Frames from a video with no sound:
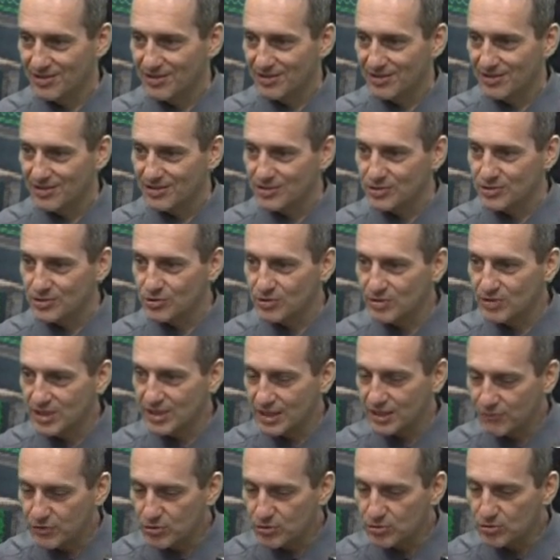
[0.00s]
So you need,
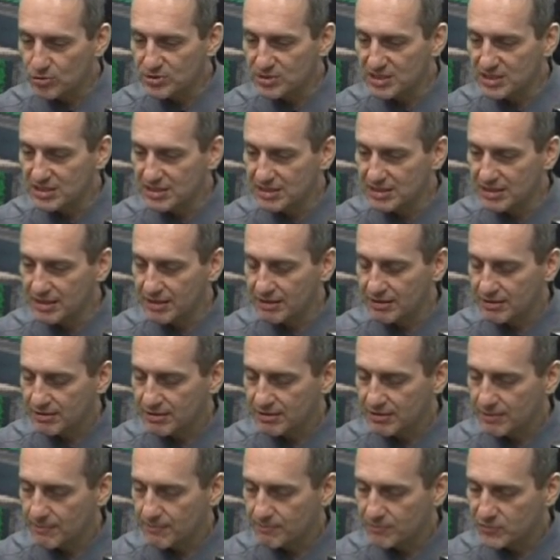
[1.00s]
if you're using
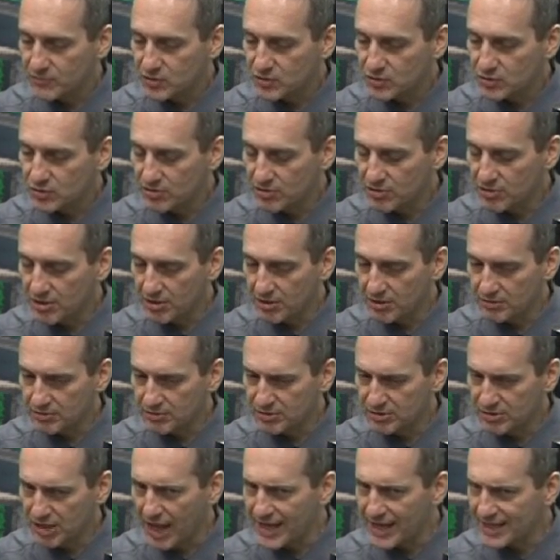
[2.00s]
the
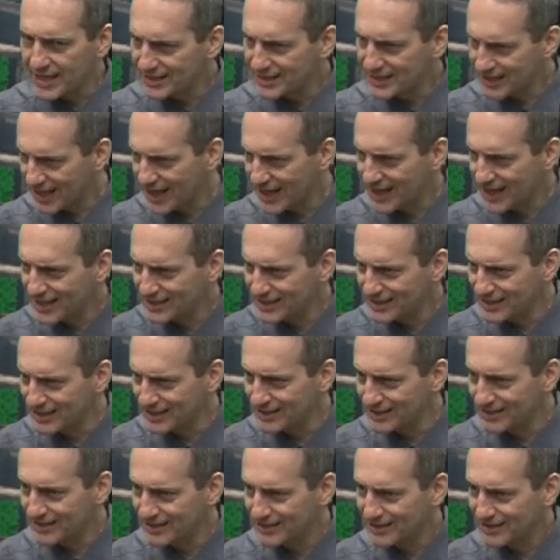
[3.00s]
diet candy,
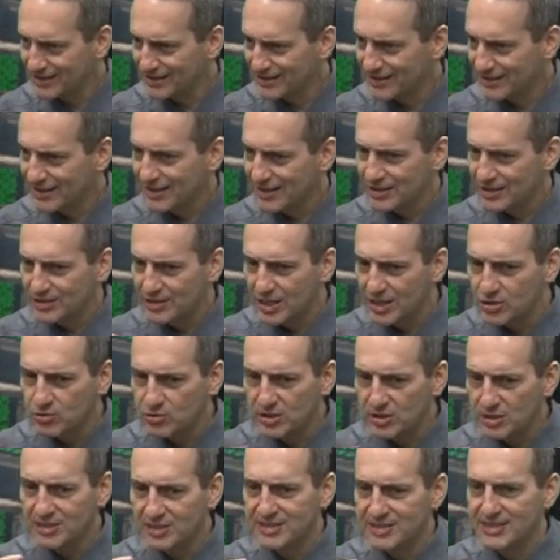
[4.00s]
then you
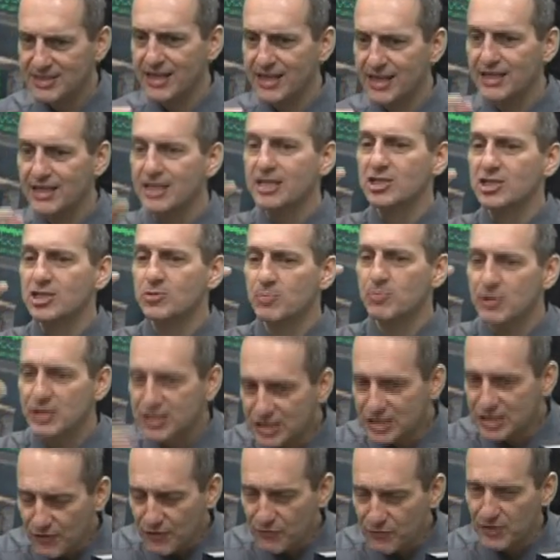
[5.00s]
need to say
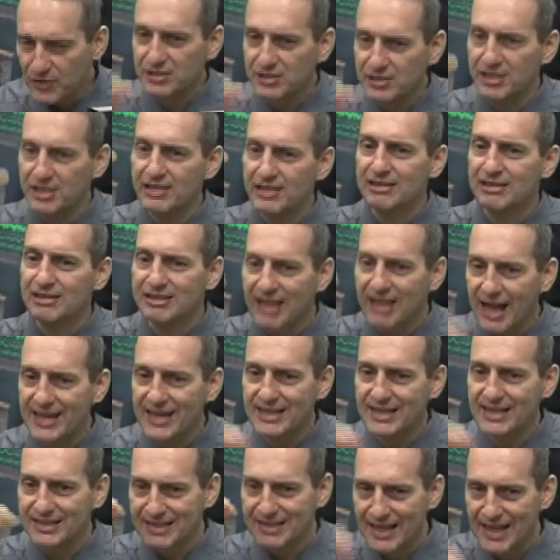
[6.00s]
specifically,
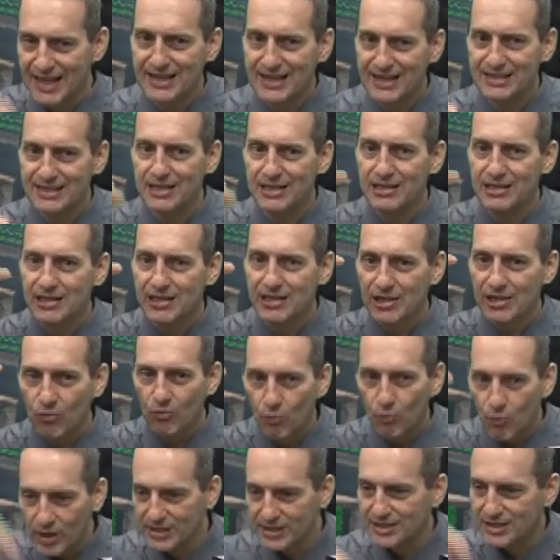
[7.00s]
diet candy,
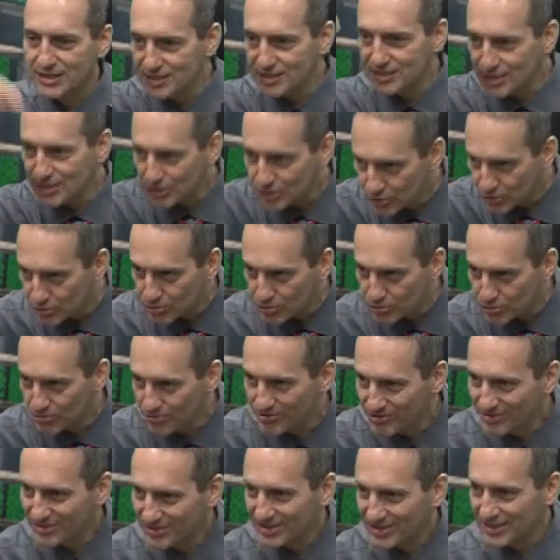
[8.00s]
what does it do?
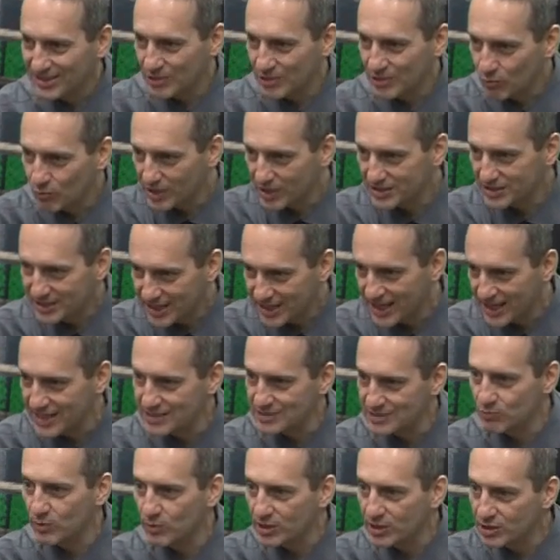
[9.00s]
In what
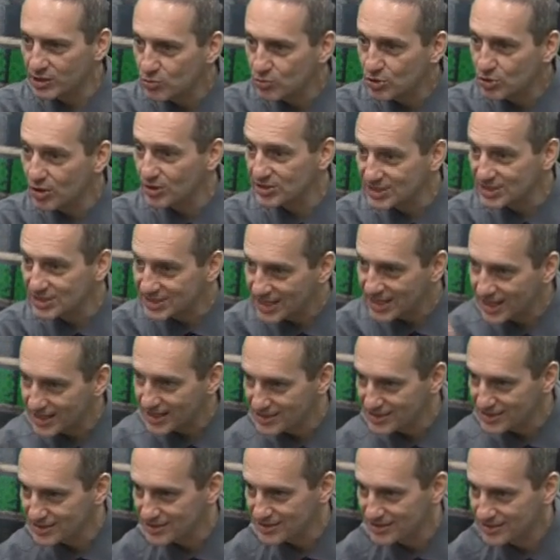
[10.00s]
case? What are you going to
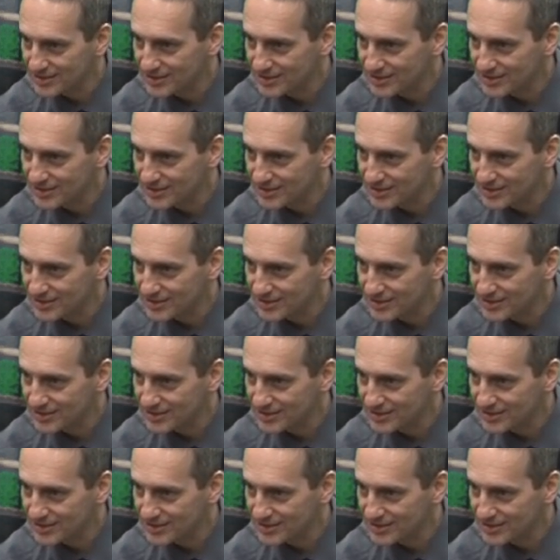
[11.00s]
test?